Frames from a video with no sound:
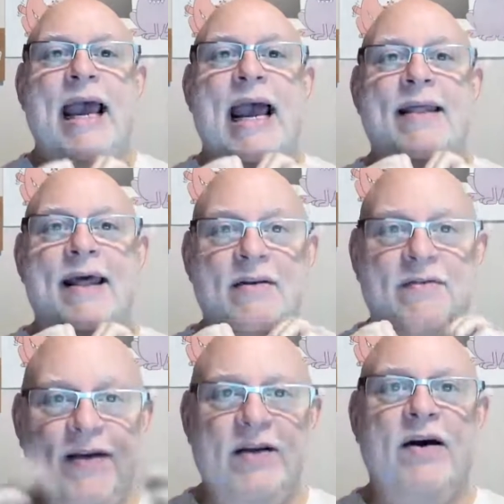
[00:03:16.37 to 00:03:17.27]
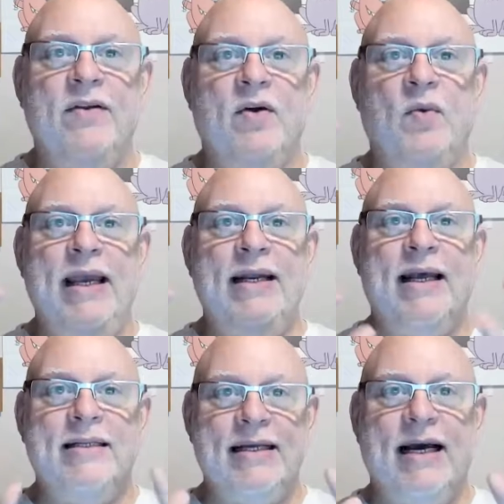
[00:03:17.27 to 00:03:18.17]
And then figure out the weight
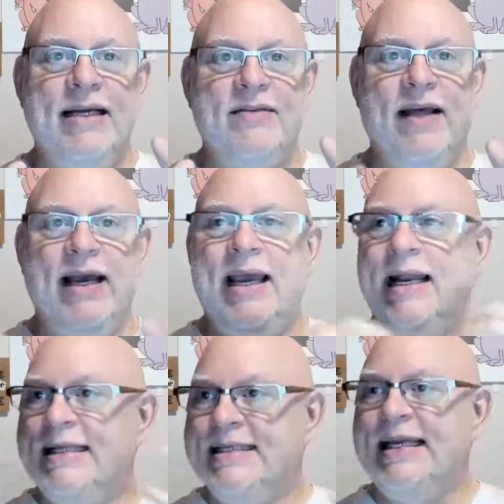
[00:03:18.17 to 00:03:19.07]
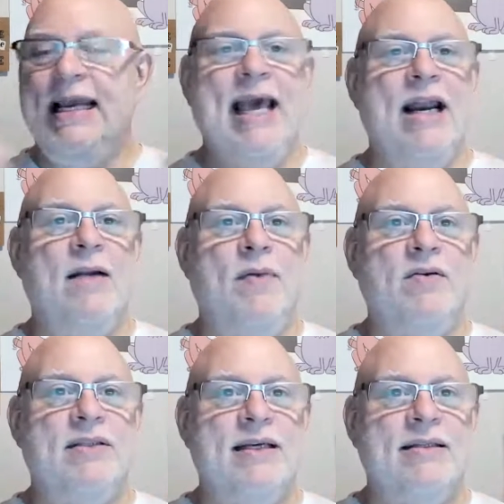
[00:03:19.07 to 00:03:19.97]
and size of that. And let's say Canada
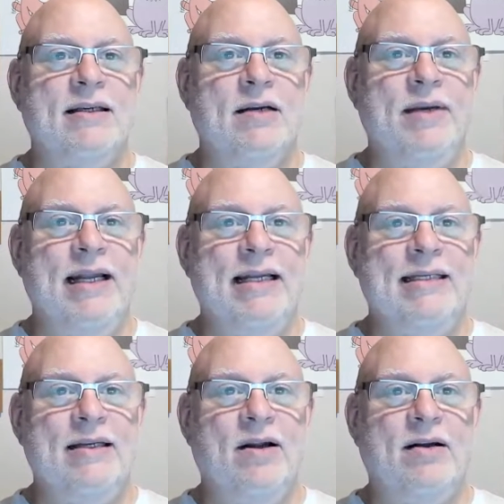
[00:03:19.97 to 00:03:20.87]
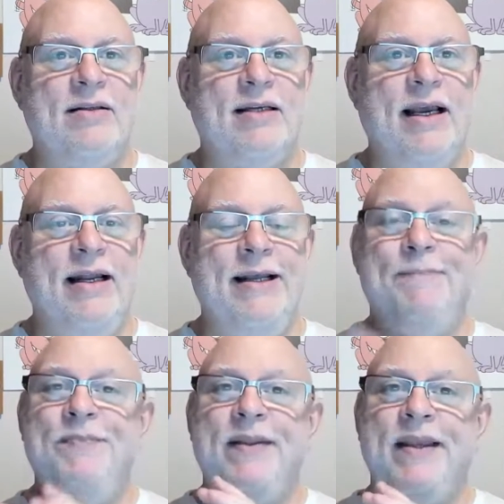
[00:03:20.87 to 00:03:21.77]
Post says it's going to be $19
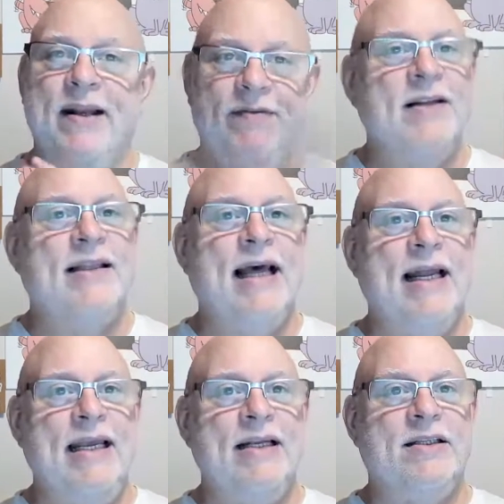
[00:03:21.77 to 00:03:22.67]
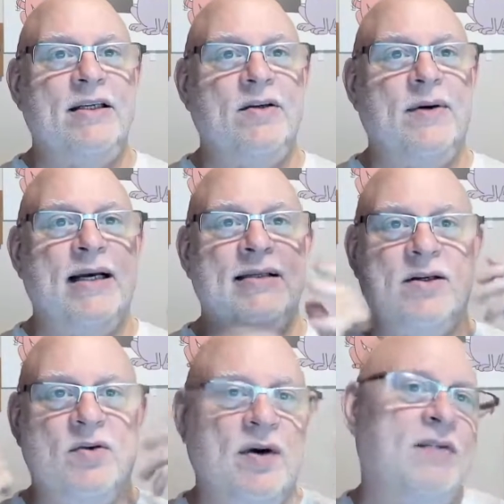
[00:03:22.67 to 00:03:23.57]
Canadian. Convert that into US,
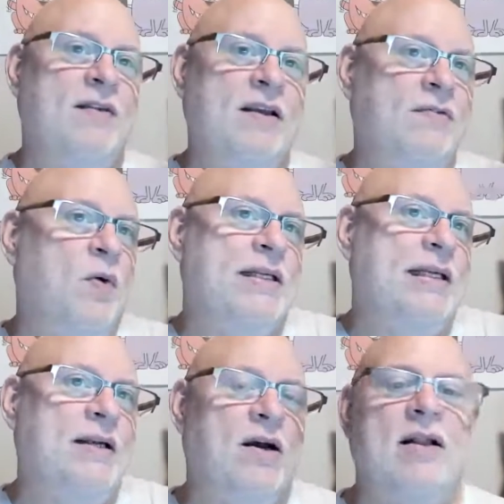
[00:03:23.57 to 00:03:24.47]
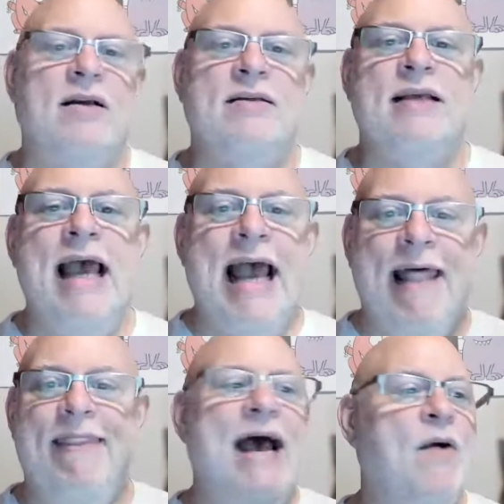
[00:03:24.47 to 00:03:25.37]
so roughly $14.
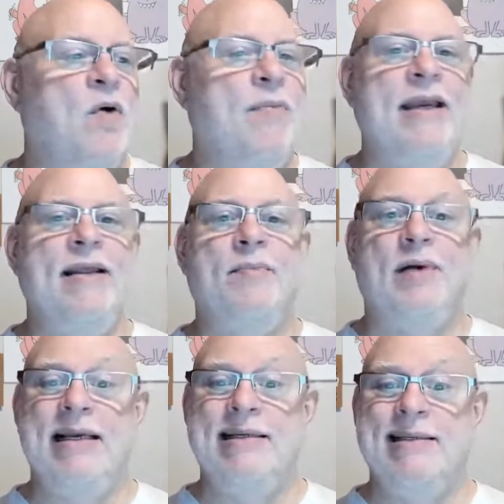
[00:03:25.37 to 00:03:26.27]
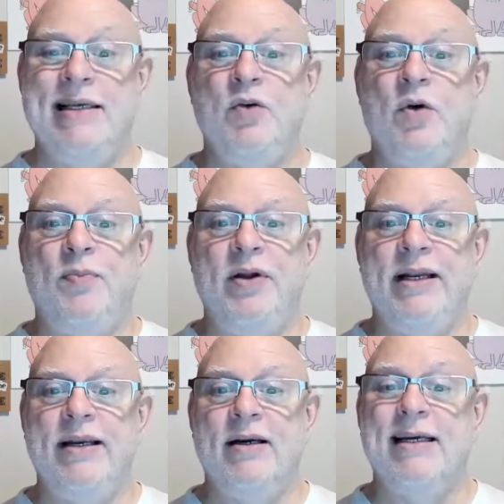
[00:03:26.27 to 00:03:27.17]
And that will be the price that you will put in here.